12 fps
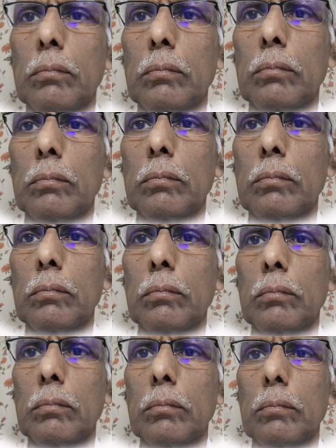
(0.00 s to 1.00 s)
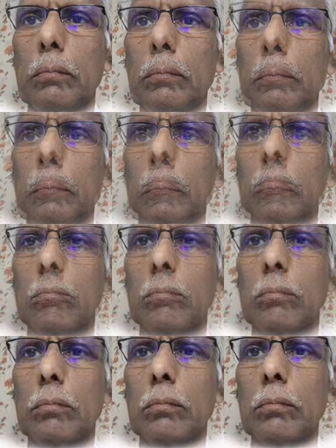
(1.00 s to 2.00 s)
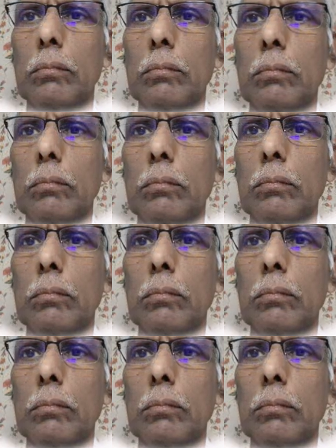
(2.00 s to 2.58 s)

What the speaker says: Nobody speaks.